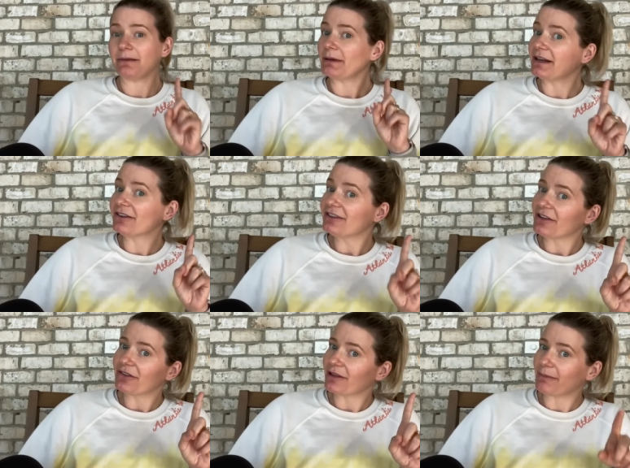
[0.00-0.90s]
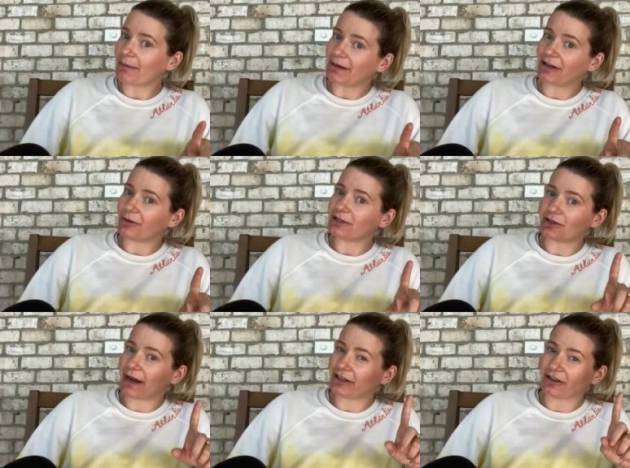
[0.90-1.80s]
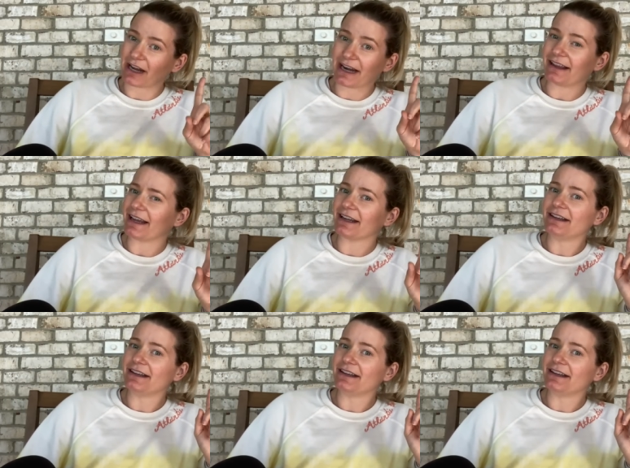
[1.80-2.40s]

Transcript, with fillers: But here's the other thing about being an O B G Y N, you can kind of like,